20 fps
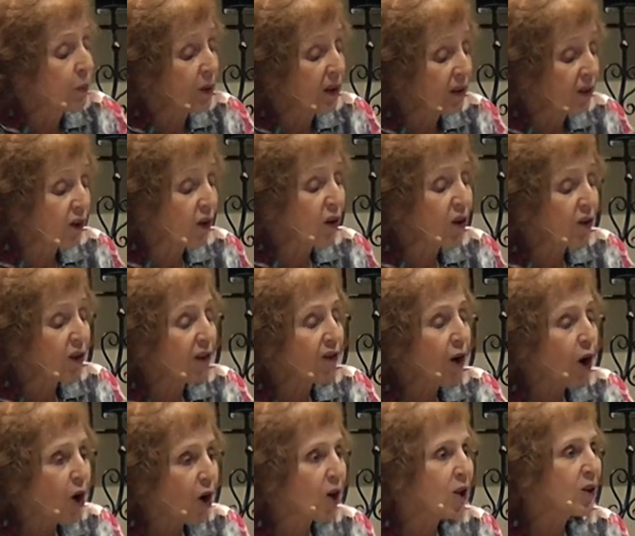result of
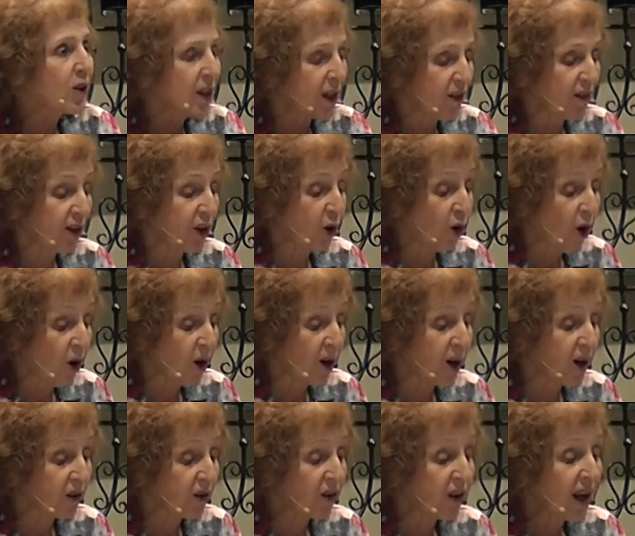a hardening of their
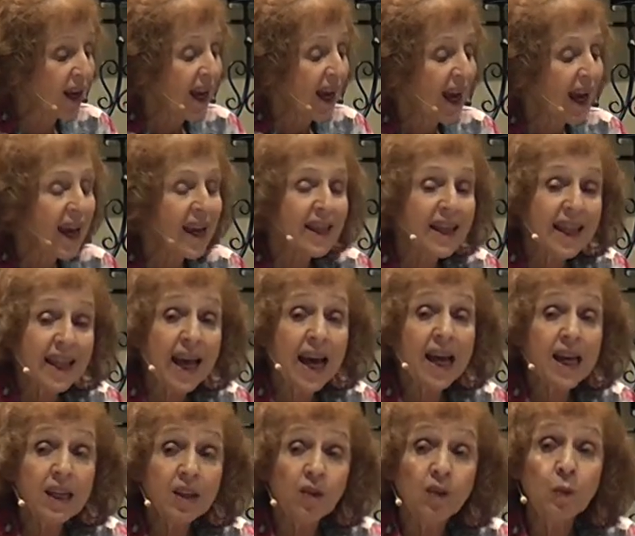heart. And
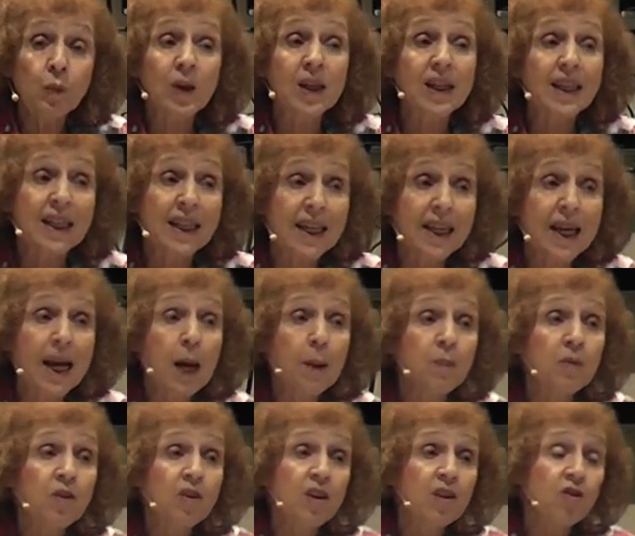that's what
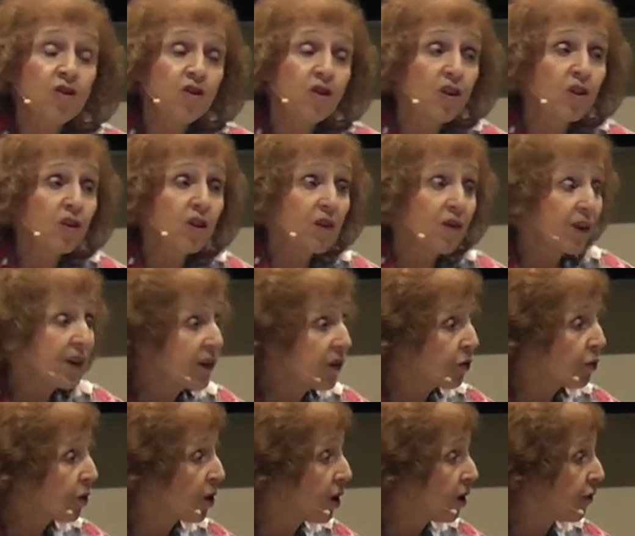kept the children of
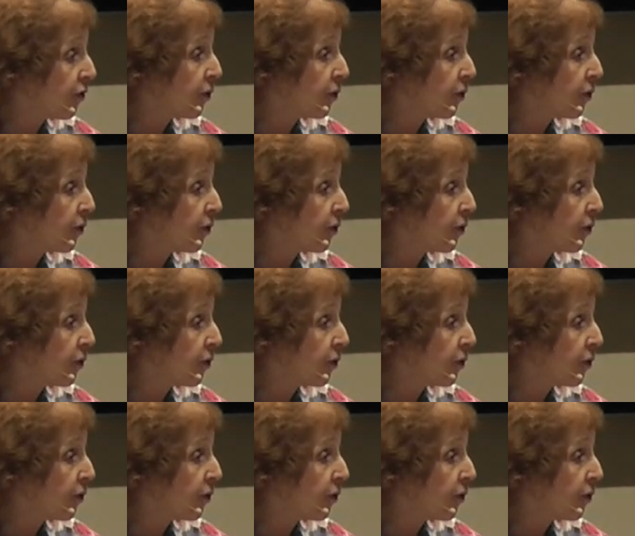Israel